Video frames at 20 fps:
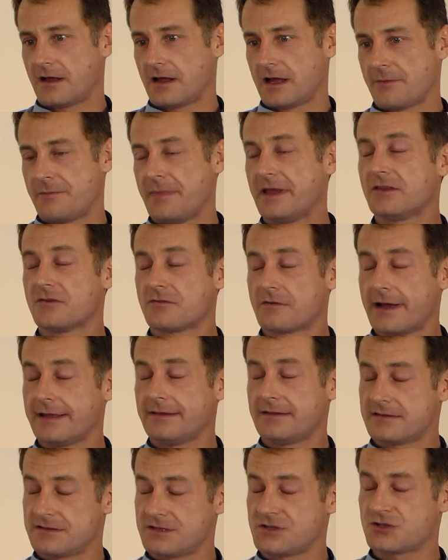I made the
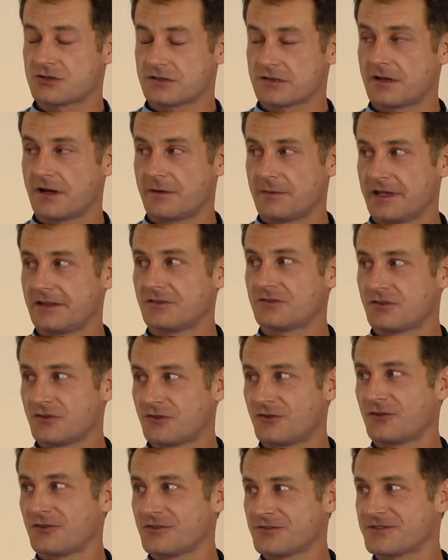right decision coming to the
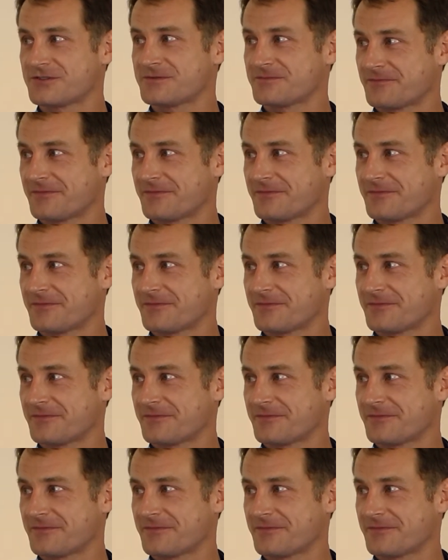course.